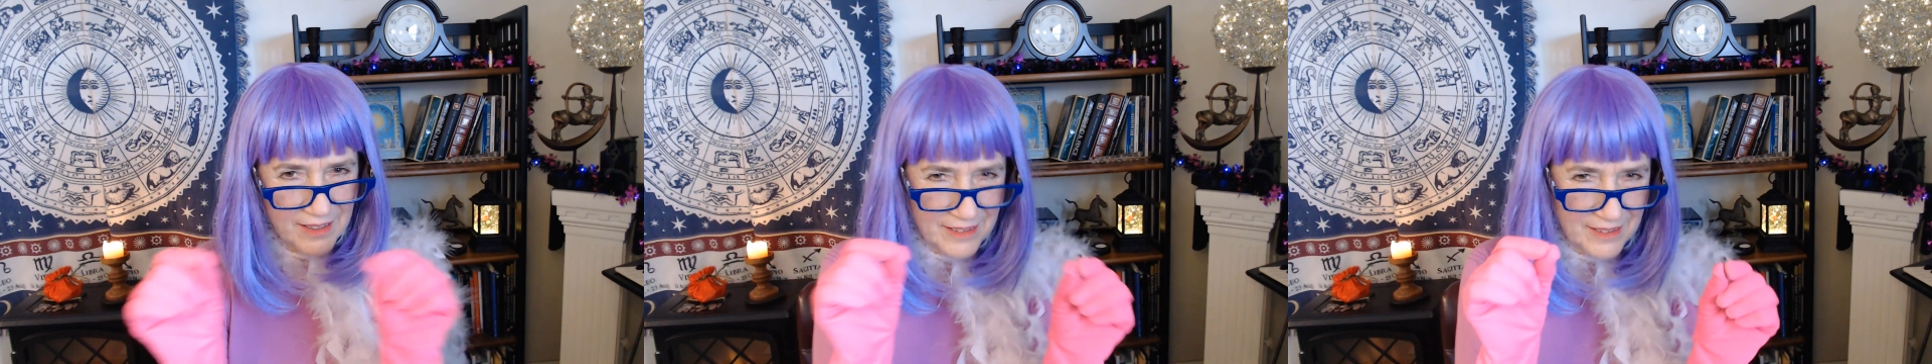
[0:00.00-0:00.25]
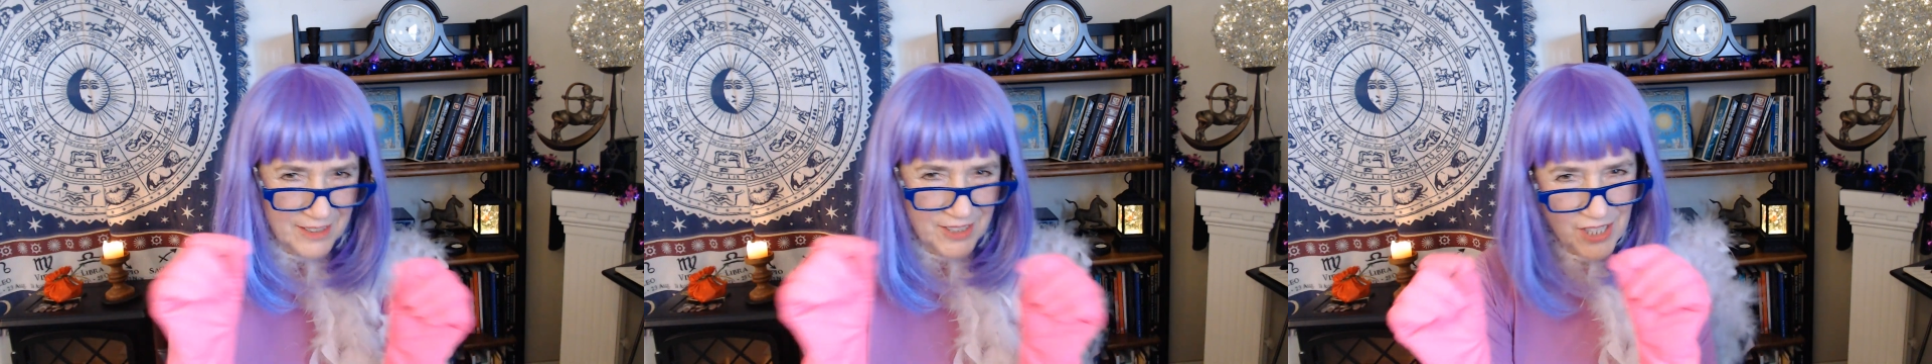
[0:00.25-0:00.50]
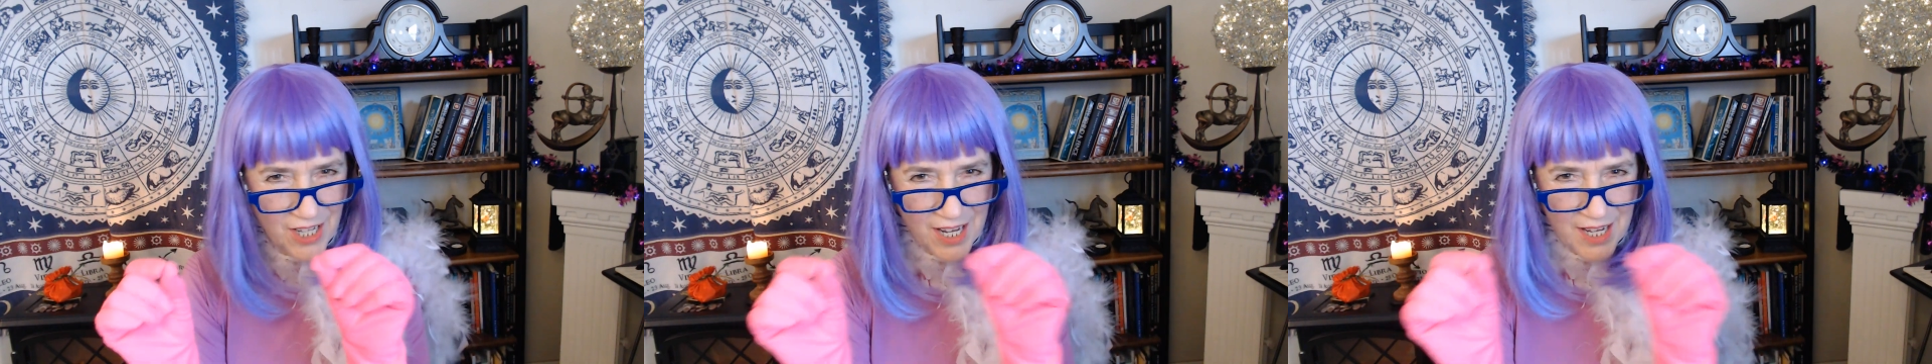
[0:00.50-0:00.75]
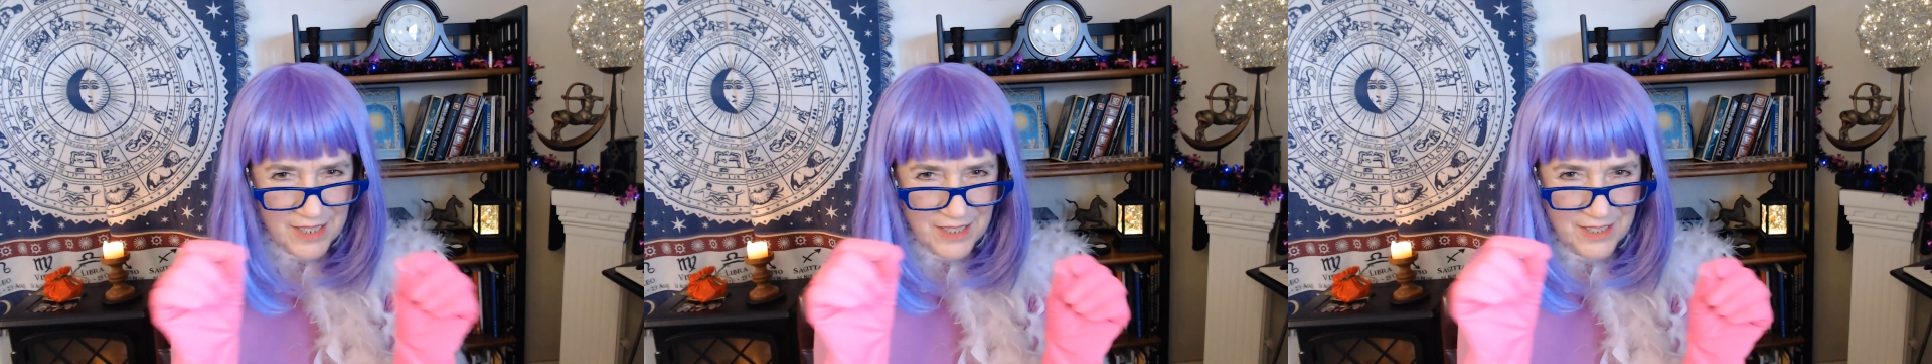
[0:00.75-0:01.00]

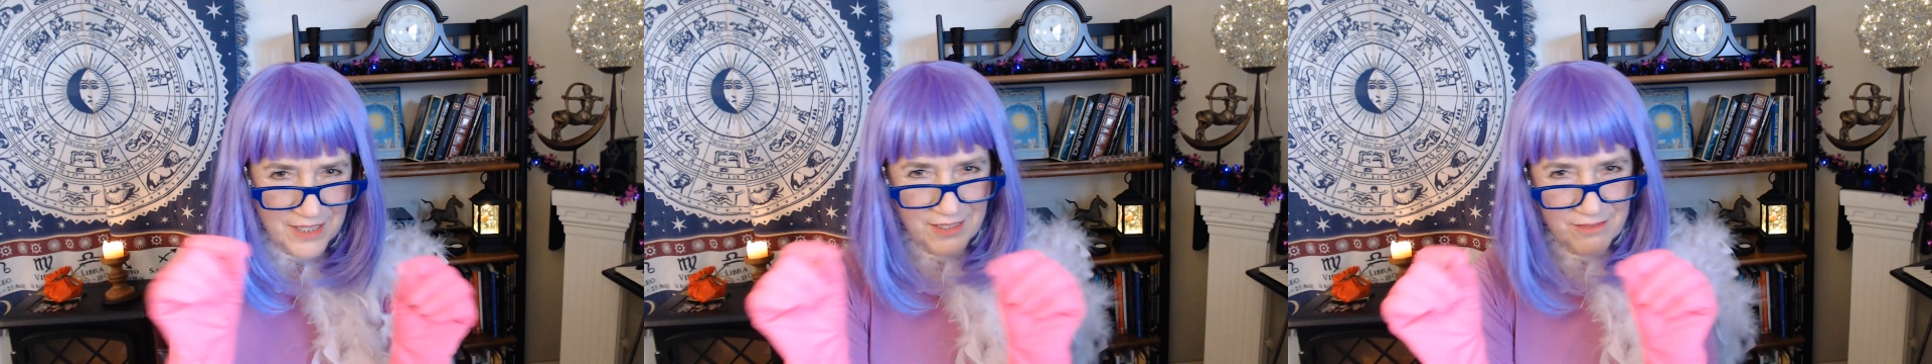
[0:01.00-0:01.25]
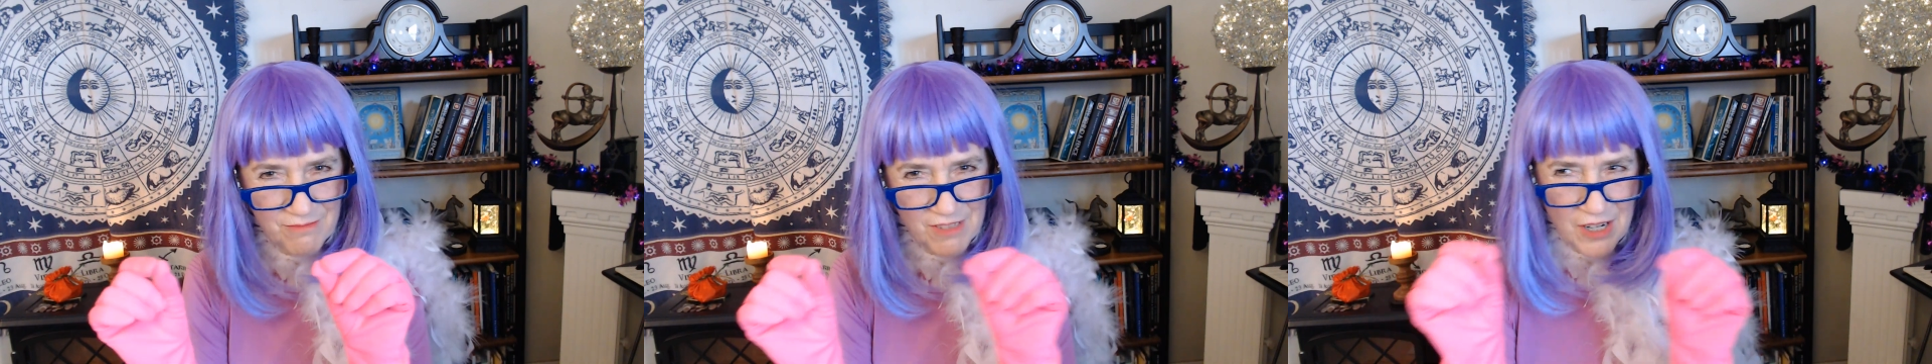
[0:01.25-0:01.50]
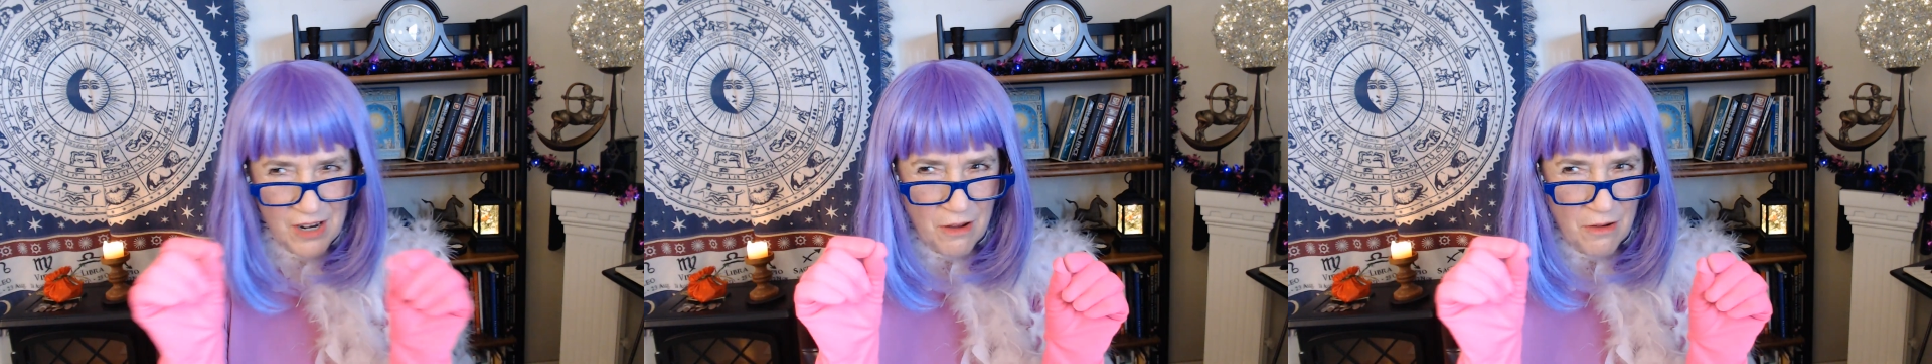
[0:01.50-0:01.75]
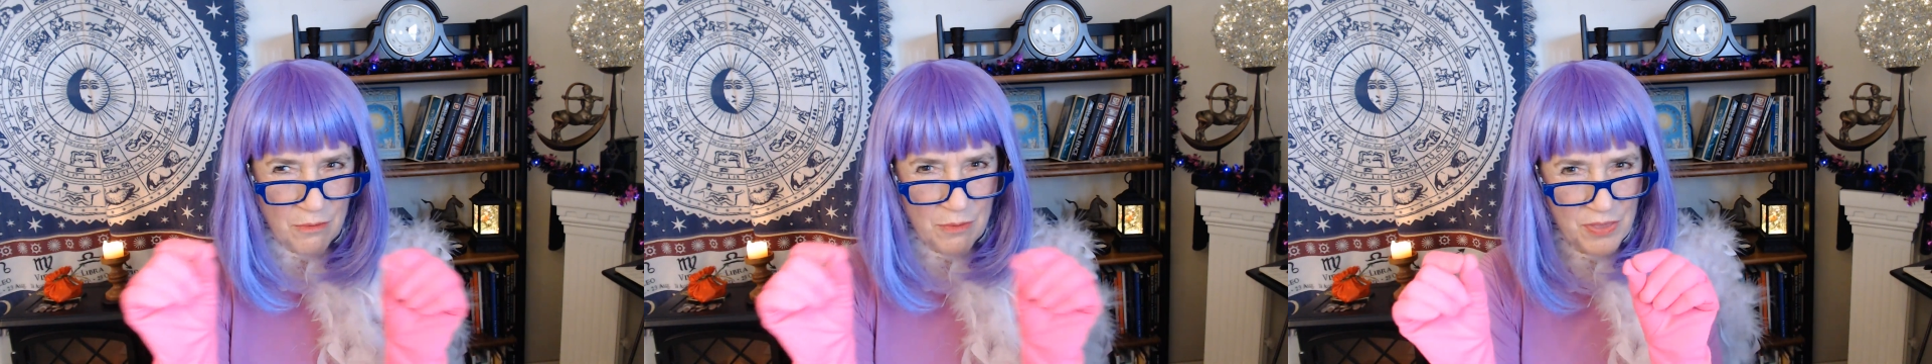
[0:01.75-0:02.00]
judge,
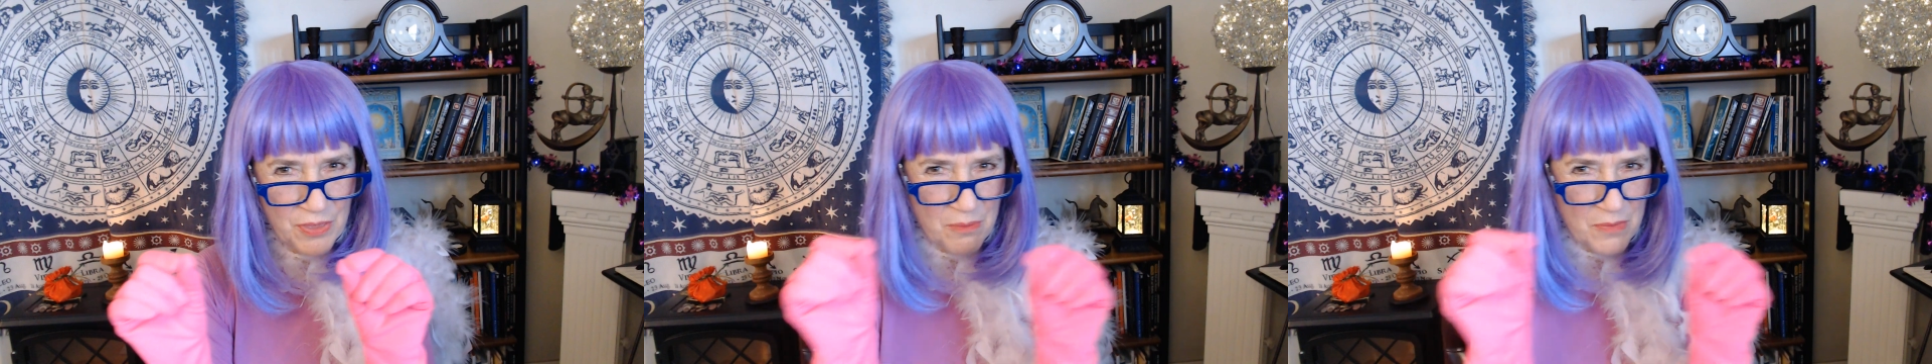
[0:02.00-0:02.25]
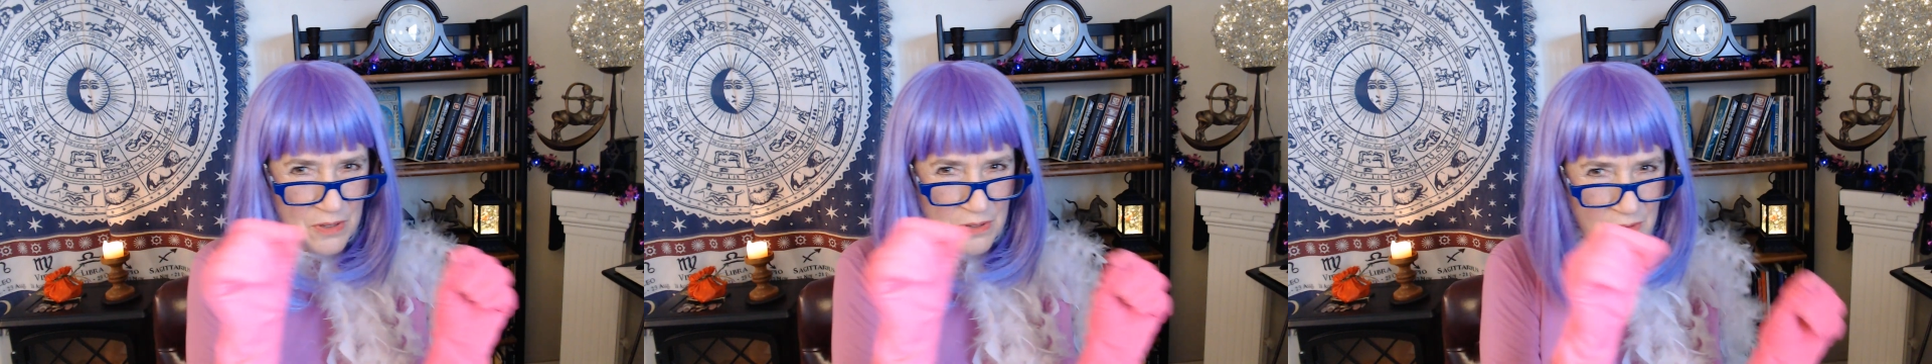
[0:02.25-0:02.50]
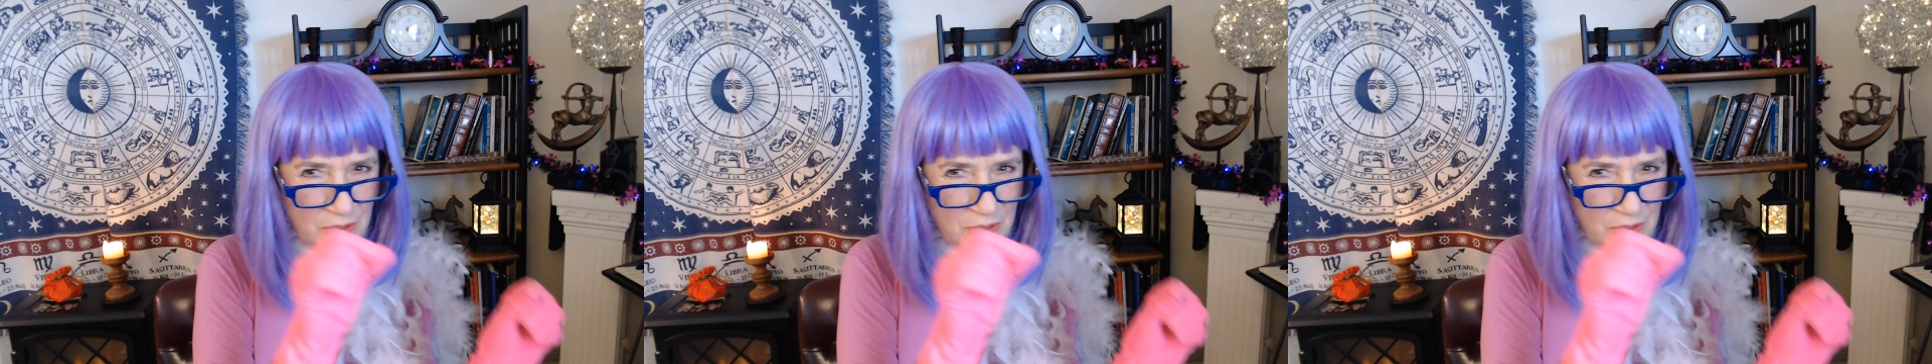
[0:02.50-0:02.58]
with the moon